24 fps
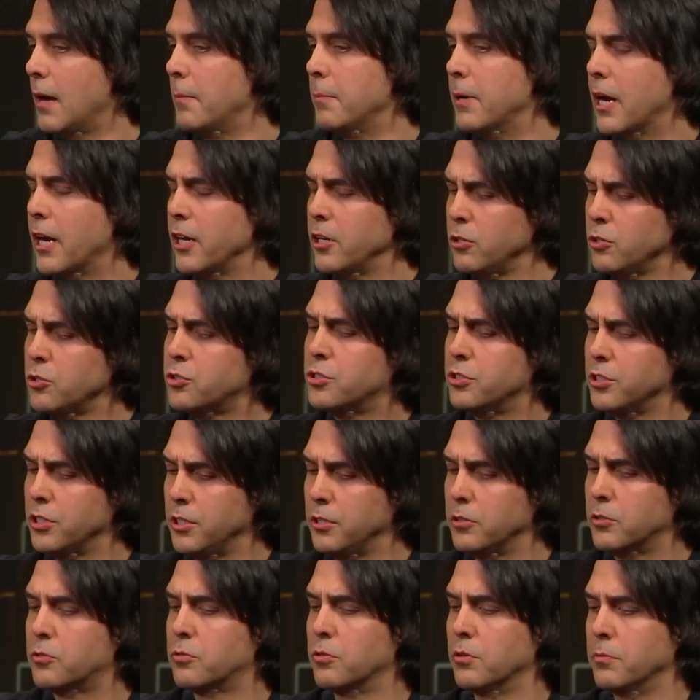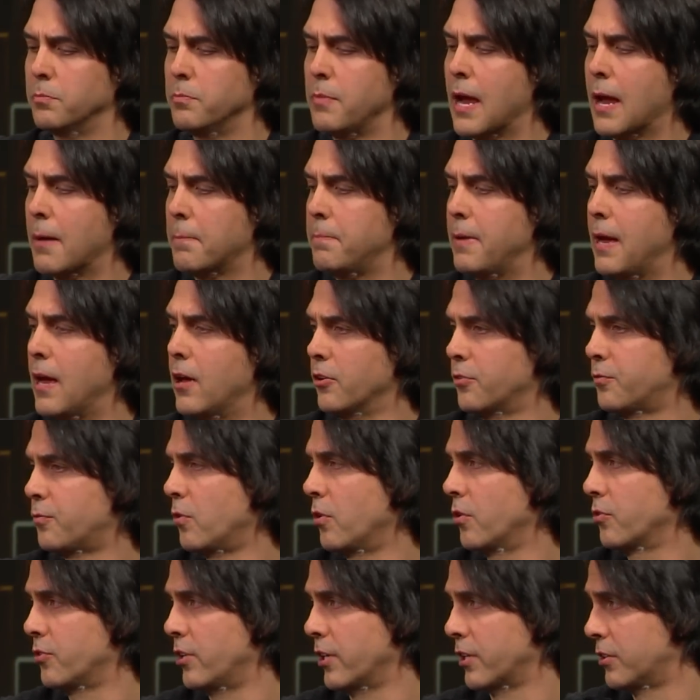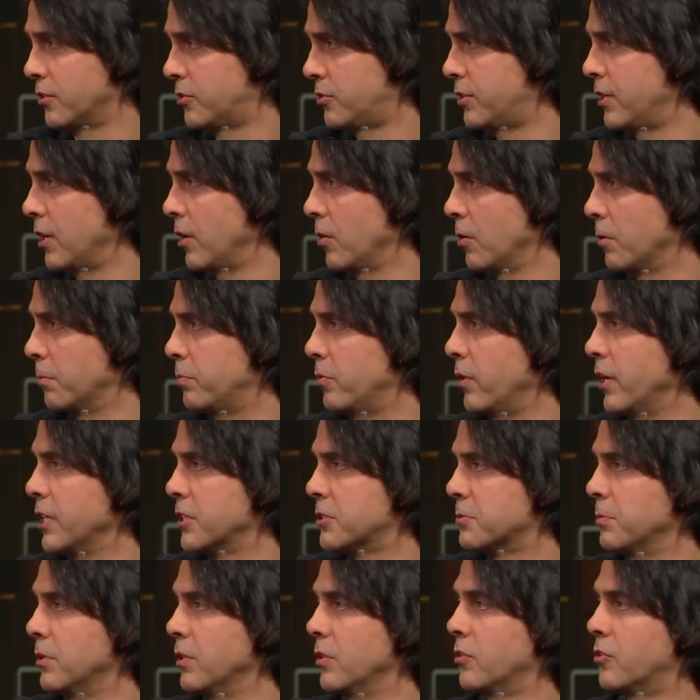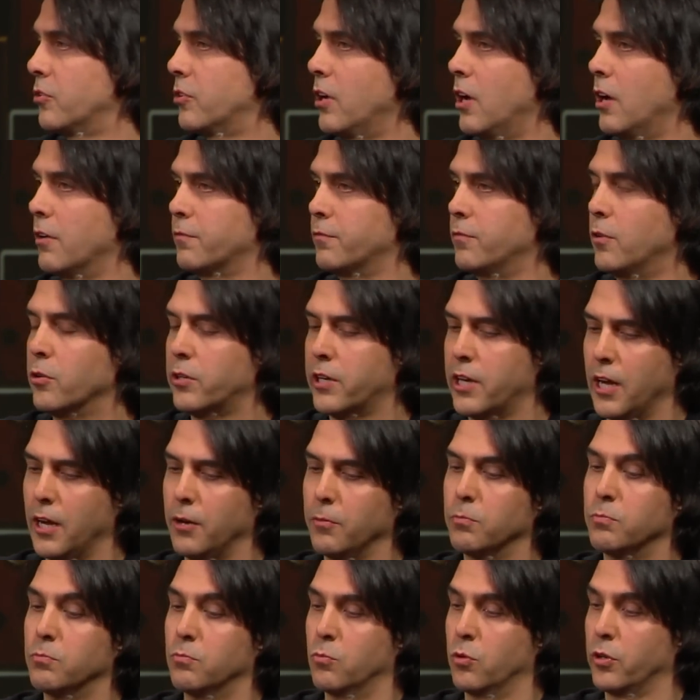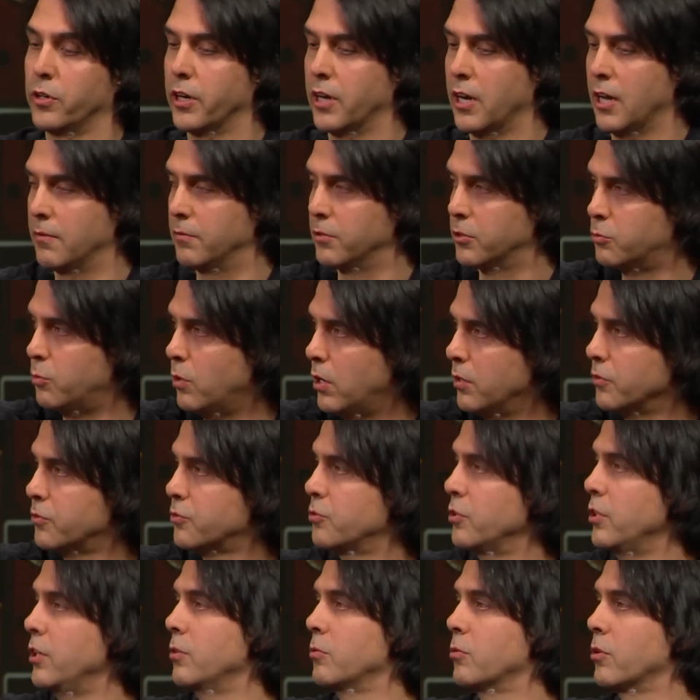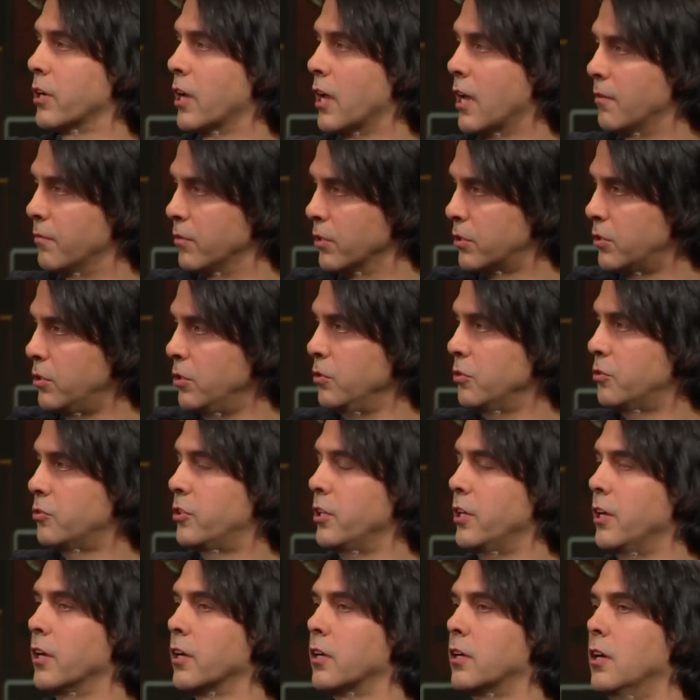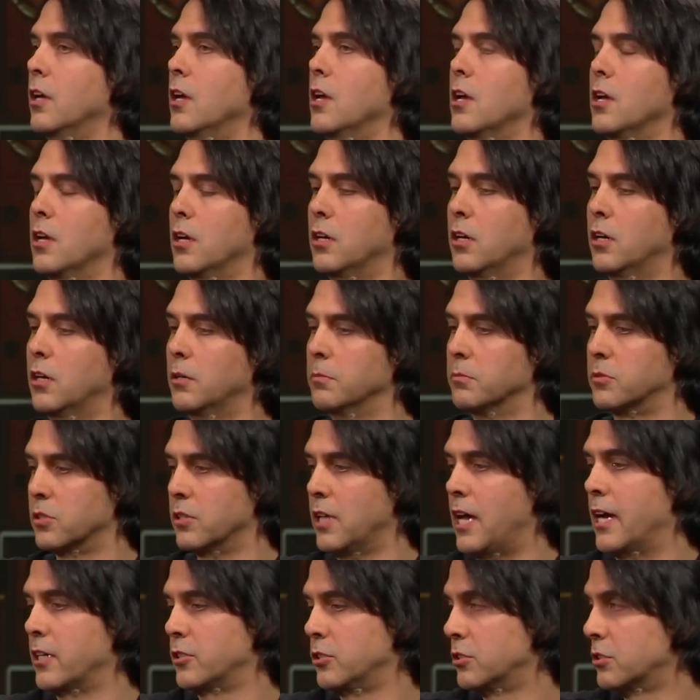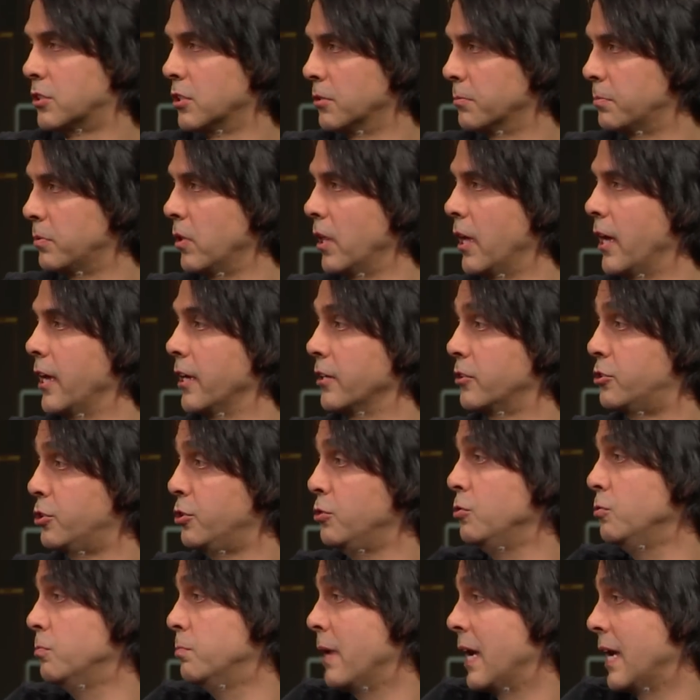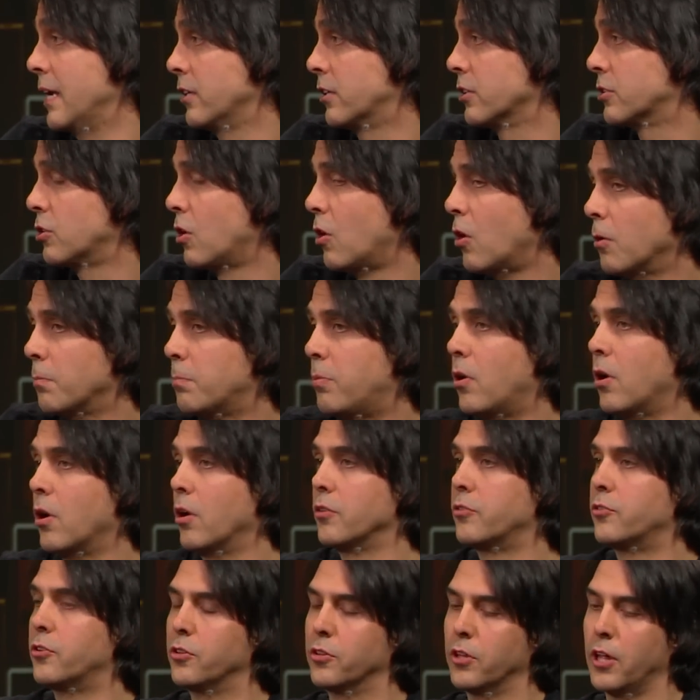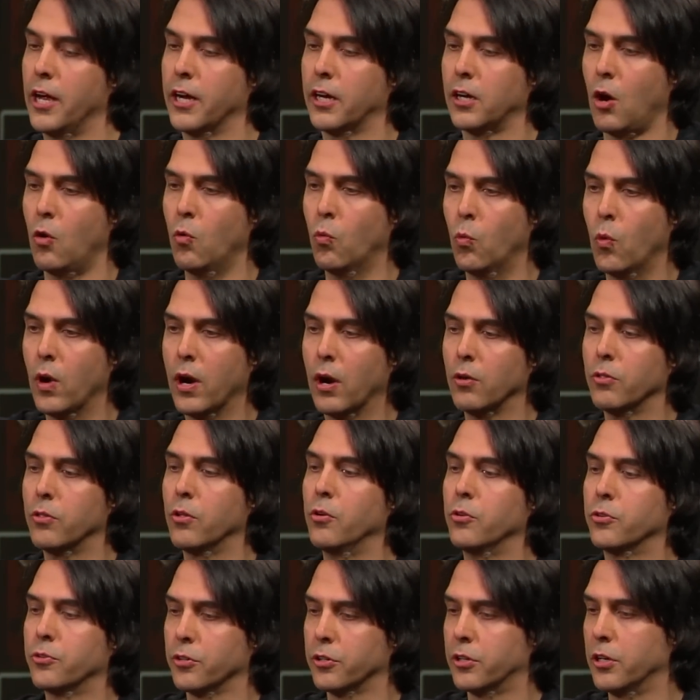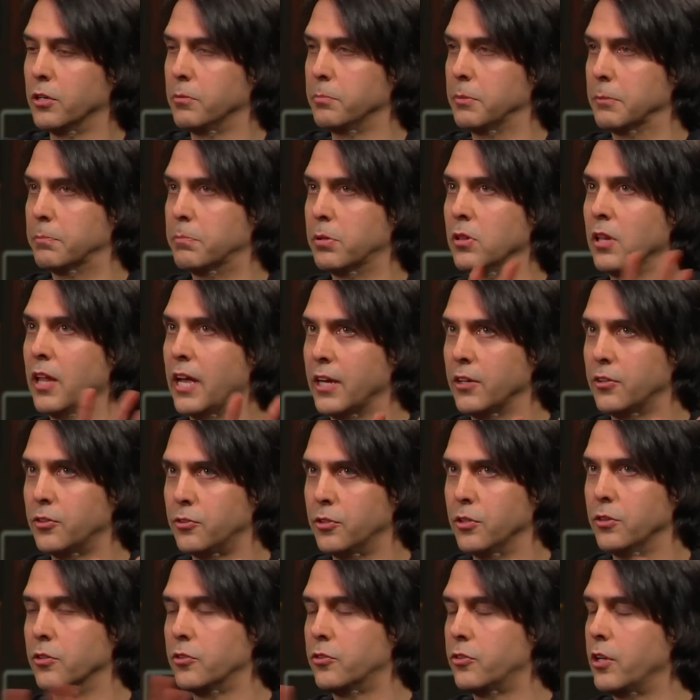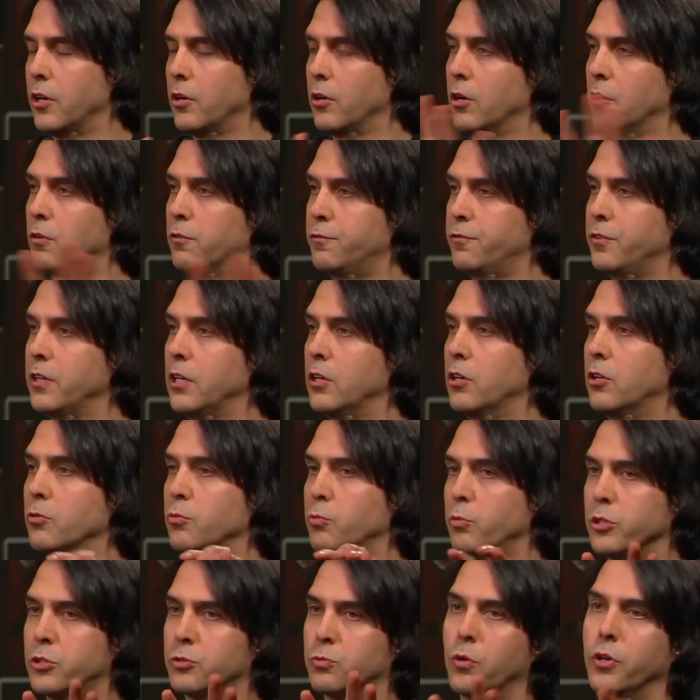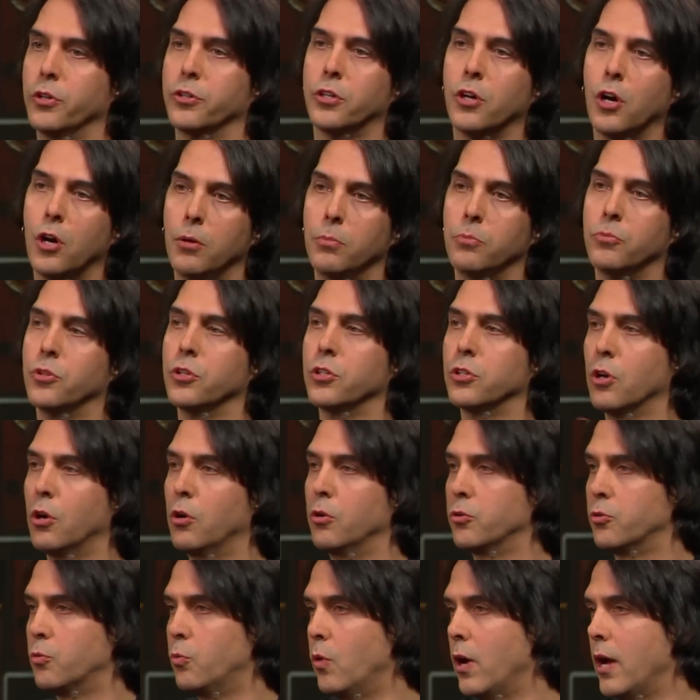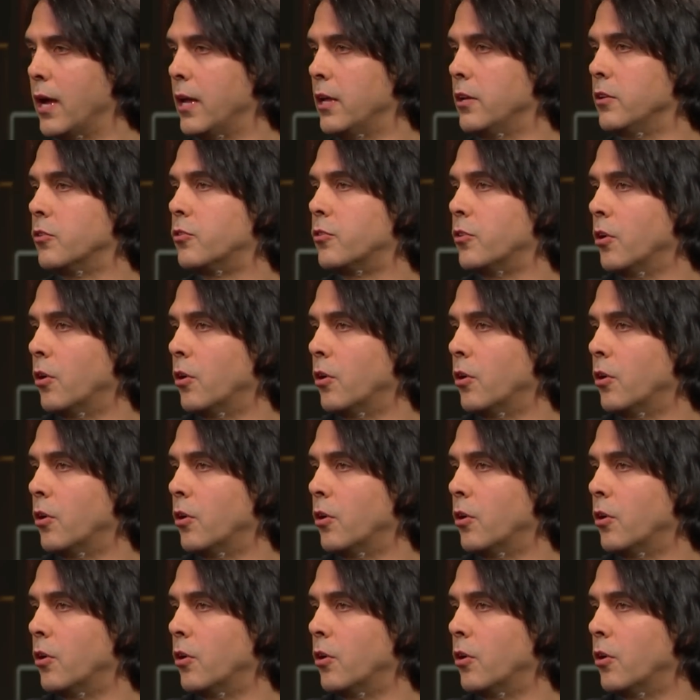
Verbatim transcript: I mean, I usually sort of map out as far as like the stereo placement and stuff. Okay, we're going to have a 12 string, we're going to have an acoustic. Mm-hmm. Um, Slash is going to play two main guitar parts and like where those are going to be placed in the stereo field, which one comes and goes when. Mm-hmm.